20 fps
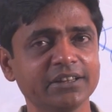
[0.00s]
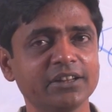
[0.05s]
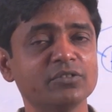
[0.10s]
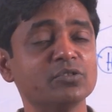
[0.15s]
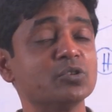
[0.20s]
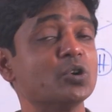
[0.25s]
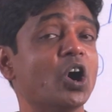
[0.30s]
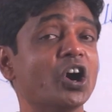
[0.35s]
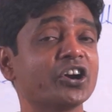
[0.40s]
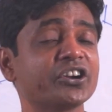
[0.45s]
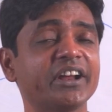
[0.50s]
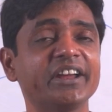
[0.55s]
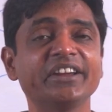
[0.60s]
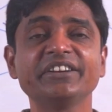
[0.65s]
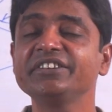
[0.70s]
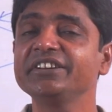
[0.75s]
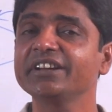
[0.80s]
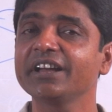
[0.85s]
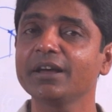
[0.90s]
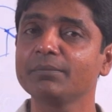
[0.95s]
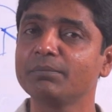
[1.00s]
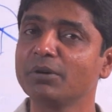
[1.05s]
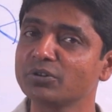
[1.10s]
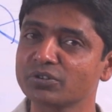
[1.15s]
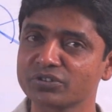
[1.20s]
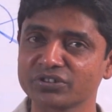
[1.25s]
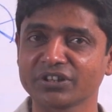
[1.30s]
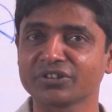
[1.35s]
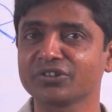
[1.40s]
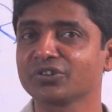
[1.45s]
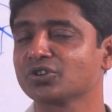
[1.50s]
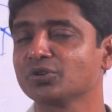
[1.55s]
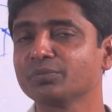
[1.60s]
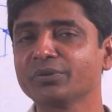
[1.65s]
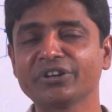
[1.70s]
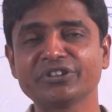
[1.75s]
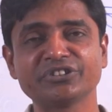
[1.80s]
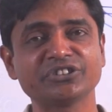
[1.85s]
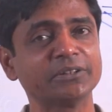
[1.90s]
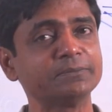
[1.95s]
you got idea about the
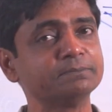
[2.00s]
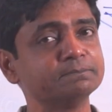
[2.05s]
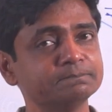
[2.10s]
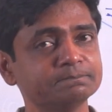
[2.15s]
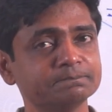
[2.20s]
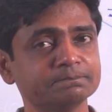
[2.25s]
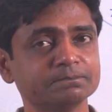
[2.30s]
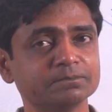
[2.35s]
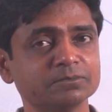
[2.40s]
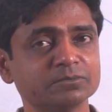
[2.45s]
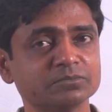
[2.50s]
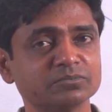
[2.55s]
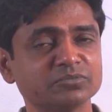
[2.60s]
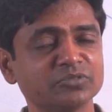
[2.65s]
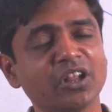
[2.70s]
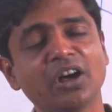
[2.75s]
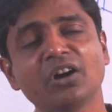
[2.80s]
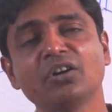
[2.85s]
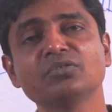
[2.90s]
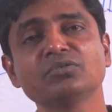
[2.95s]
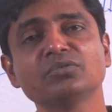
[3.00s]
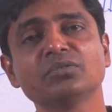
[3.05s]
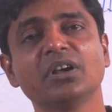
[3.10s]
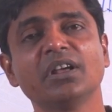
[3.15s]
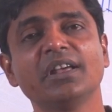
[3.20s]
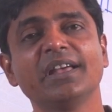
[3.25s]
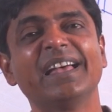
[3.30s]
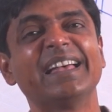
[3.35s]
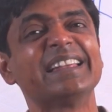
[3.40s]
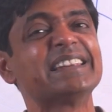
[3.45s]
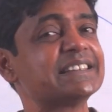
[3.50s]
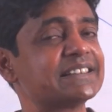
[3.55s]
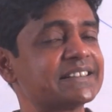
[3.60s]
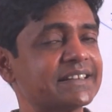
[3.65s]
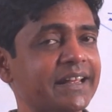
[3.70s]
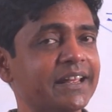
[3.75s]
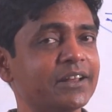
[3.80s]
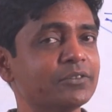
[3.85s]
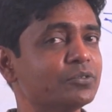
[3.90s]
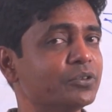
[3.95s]
tautomerism. Now
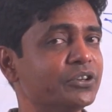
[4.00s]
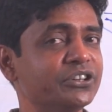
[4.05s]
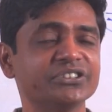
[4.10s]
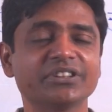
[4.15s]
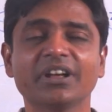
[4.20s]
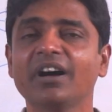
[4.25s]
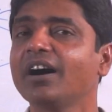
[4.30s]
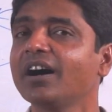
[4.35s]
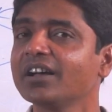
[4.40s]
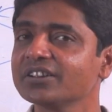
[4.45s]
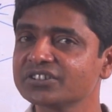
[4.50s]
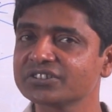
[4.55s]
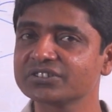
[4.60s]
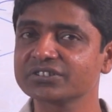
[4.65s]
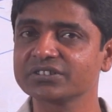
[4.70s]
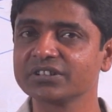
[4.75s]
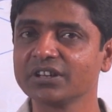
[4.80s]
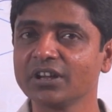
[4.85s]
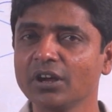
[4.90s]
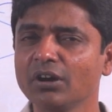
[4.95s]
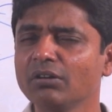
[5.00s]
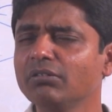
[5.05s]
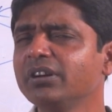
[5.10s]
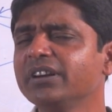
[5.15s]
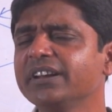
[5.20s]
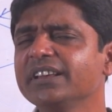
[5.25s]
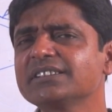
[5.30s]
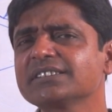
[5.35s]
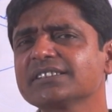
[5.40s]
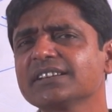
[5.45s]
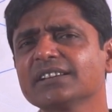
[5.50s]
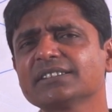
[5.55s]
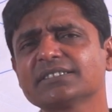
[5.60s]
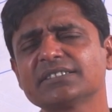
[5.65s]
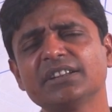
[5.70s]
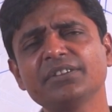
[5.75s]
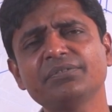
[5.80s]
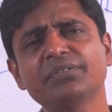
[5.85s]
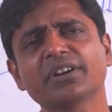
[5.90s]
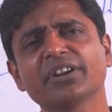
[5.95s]
stay with us. We'll discuss
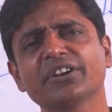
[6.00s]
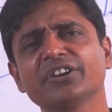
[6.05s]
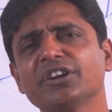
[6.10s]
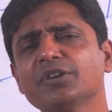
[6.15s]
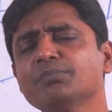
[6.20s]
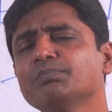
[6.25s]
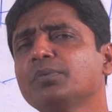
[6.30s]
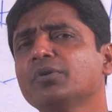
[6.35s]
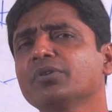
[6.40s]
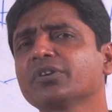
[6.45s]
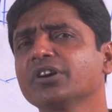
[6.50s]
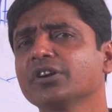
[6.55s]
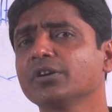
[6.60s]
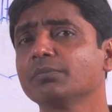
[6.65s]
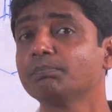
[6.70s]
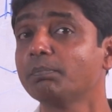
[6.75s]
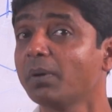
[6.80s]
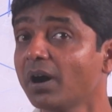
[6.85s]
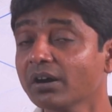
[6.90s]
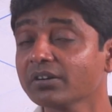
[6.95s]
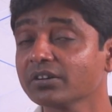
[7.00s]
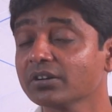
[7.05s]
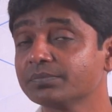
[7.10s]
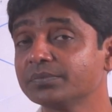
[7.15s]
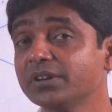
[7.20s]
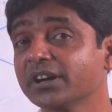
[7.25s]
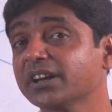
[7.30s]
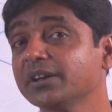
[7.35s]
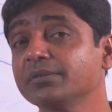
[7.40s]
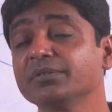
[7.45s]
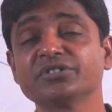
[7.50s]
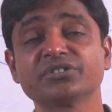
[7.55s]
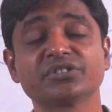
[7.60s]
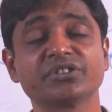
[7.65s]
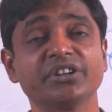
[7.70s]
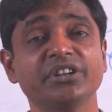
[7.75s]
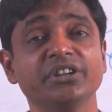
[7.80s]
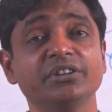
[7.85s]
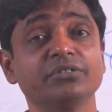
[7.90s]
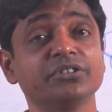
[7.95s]
different important part of the
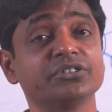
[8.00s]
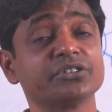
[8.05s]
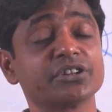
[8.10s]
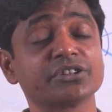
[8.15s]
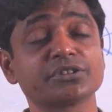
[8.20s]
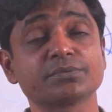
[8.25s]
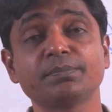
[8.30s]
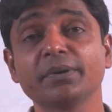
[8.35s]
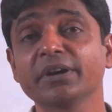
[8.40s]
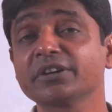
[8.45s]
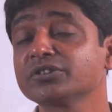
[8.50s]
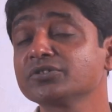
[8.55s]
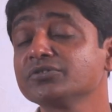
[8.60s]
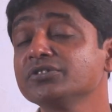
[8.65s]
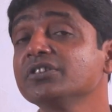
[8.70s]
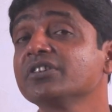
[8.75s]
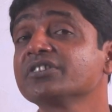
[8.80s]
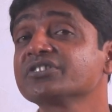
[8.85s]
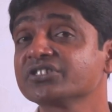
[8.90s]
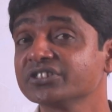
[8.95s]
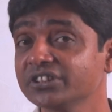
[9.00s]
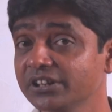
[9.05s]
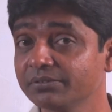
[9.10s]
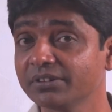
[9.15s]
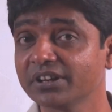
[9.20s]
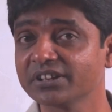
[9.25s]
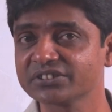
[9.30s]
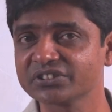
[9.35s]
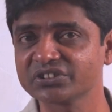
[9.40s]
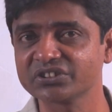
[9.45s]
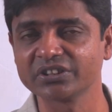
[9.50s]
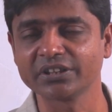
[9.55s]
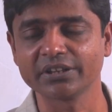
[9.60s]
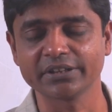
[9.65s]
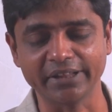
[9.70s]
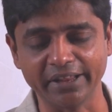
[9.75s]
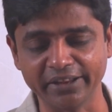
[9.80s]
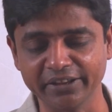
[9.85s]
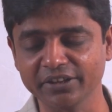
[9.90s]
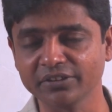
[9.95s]
chemistry with respect to your syllabus.
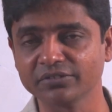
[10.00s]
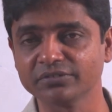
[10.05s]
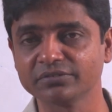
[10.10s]
Thank